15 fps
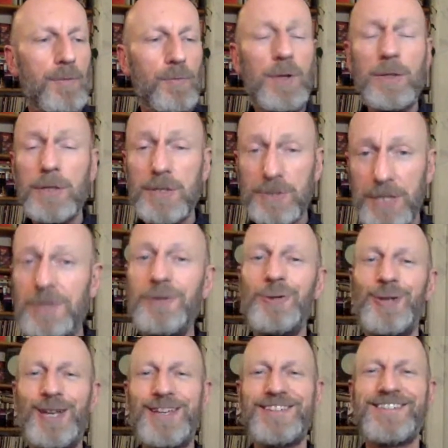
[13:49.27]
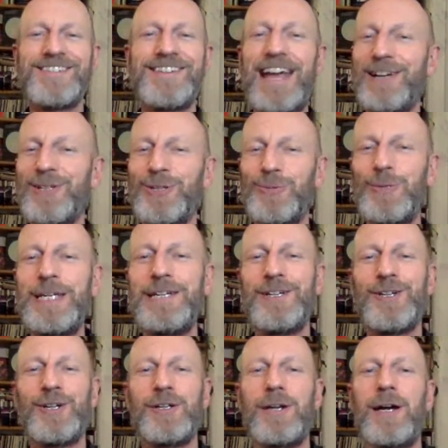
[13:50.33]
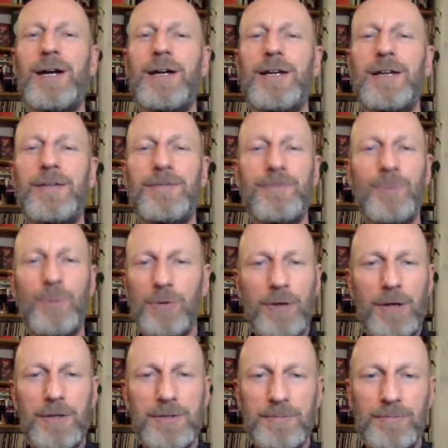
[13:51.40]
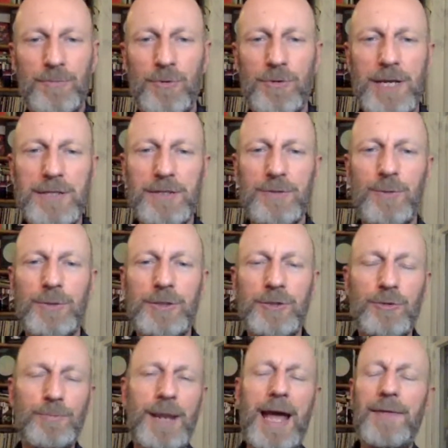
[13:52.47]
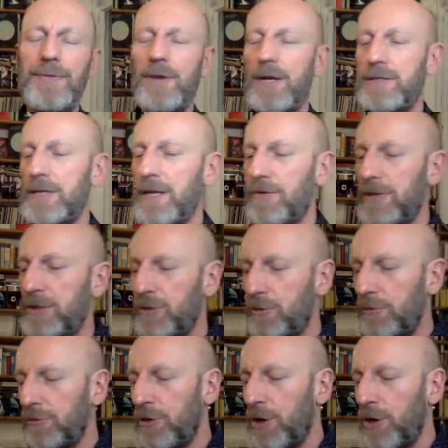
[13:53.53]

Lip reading: We'll continue this next week if all goes more or less according to plan. The idea is